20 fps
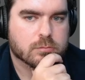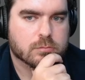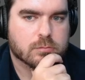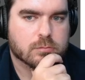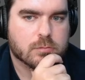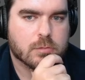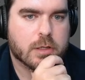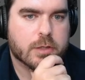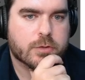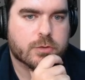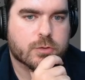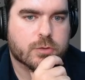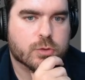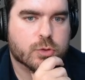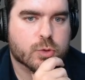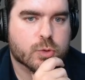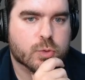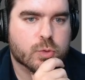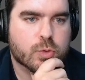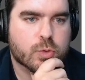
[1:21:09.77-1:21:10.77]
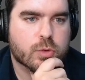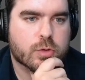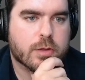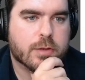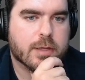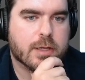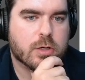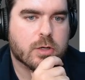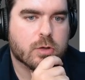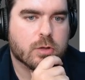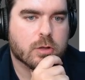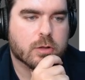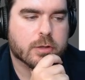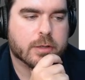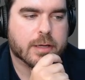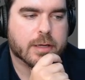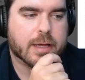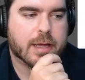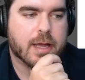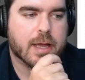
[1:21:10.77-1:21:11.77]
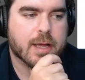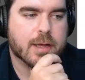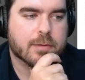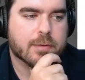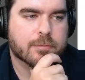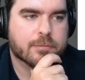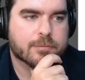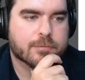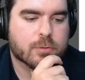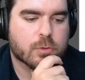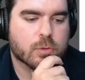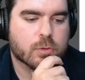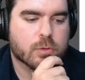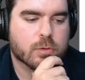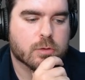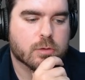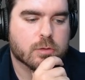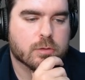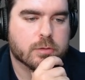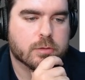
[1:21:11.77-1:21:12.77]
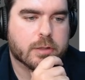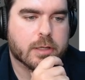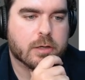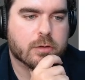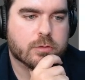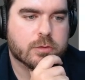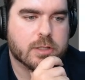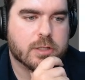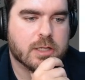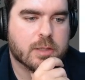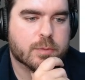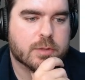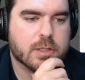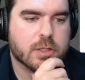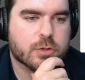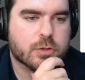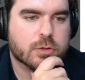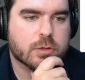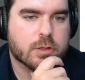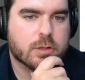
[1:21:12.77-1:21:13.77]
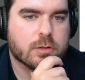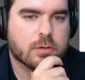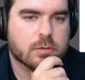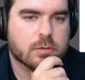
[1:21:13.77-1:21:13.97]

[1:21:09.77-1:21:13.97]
That is 2 that they no longer have for Gaddock Teeg, potentially.